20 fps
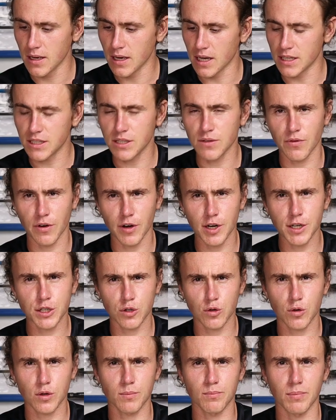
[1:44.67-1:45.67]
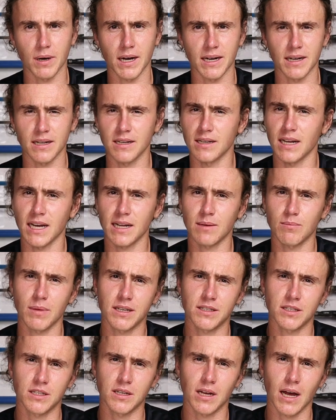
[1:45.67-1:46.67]
It's a very short butt, and that
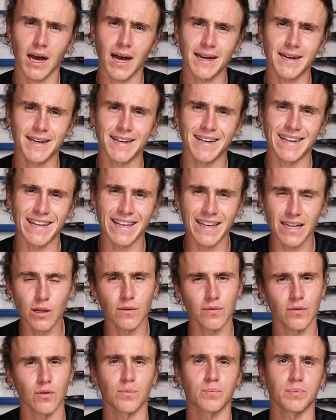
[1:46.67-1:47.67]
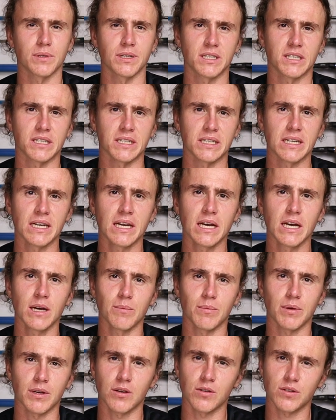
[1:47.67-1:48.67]
makes it ideal for pitching
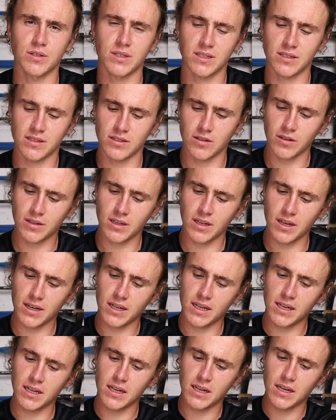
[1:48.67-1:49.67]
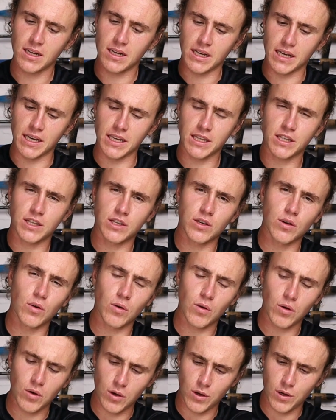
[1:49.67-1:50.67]
because it's not gonna hit
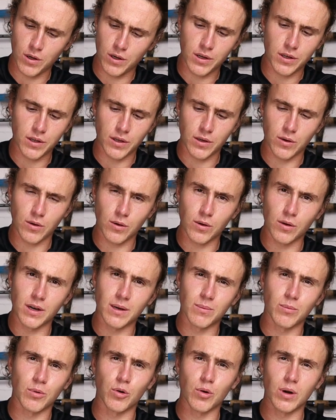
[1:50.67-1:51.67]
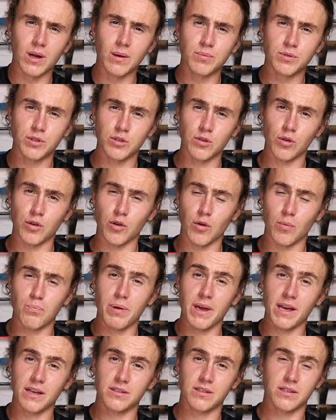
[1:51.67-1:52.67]
your ribs or your
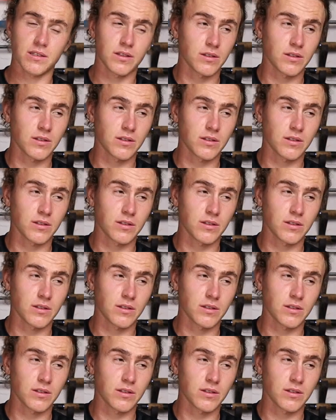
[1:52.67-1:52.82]
pegs.